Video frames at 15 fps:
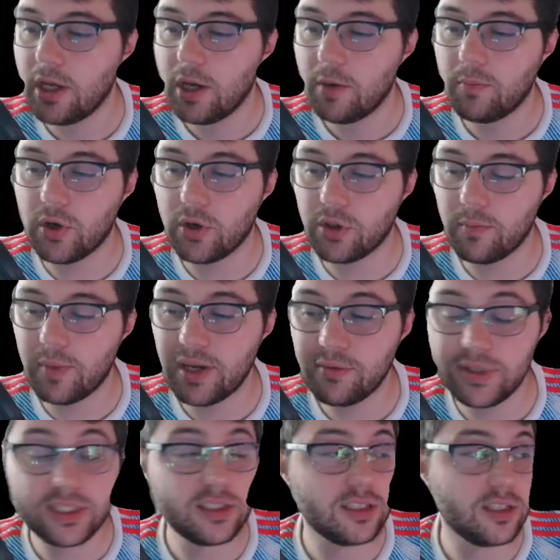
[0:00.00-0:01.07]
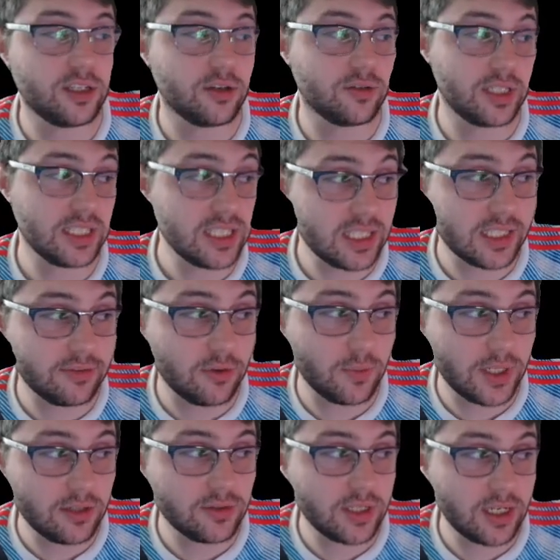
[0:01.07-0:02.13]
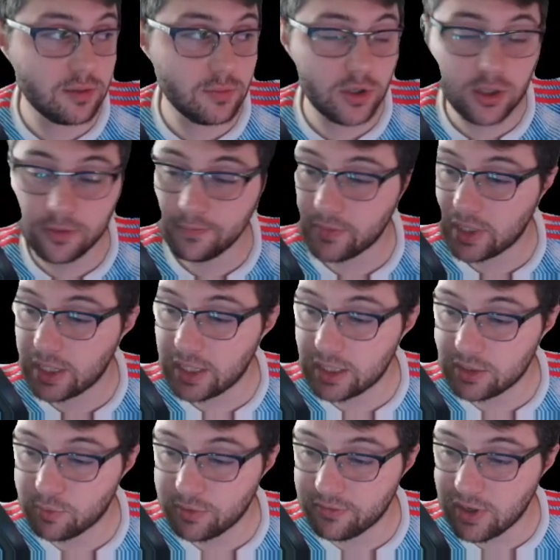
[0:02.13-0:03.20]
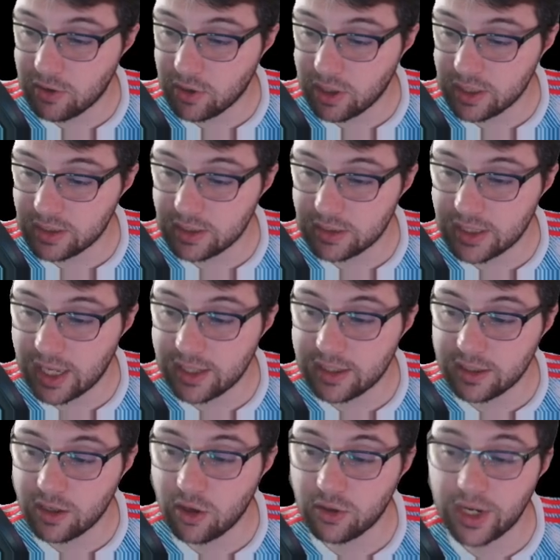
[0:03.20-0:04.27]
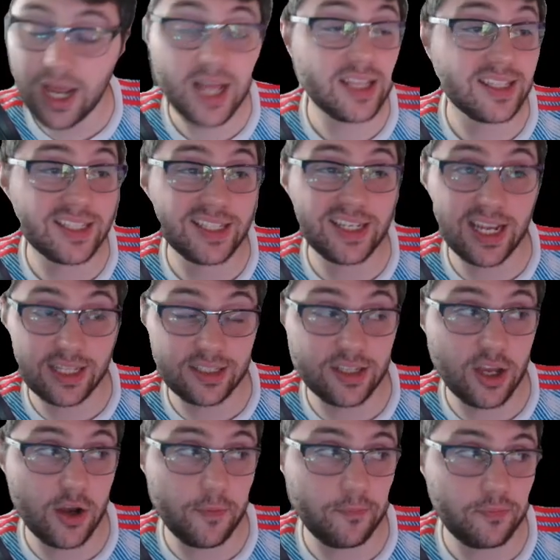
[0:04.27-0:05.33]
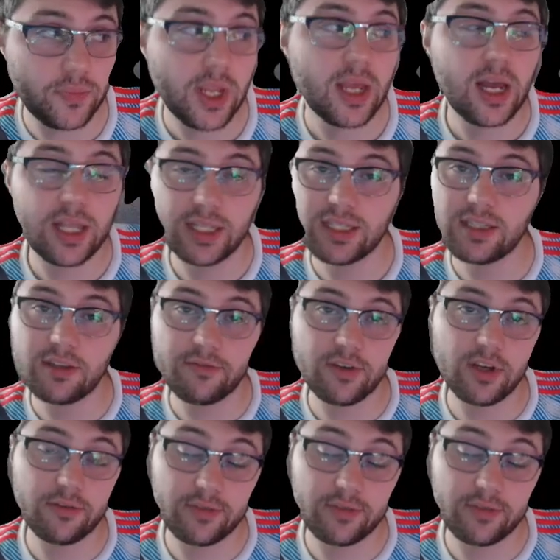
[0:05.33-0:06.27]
But the main reason you don't need DS4 Windows anymore is we've now got this setting called anti-dead zone. And this is the third